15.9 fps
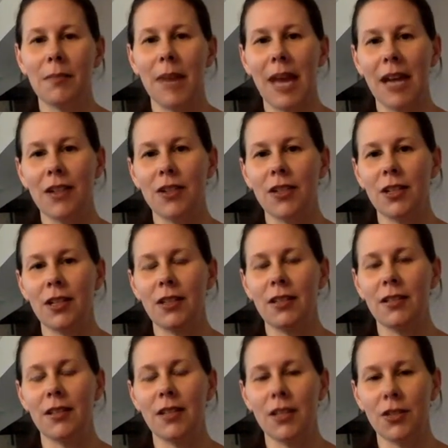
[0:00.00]
passion and
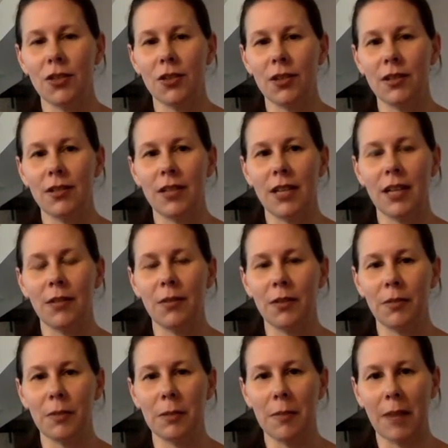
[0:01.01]
this interest stayed
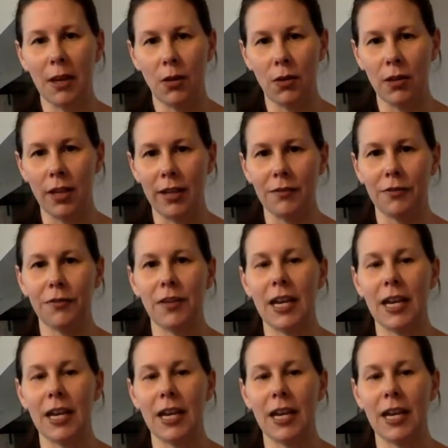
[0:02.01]
with me my whole life.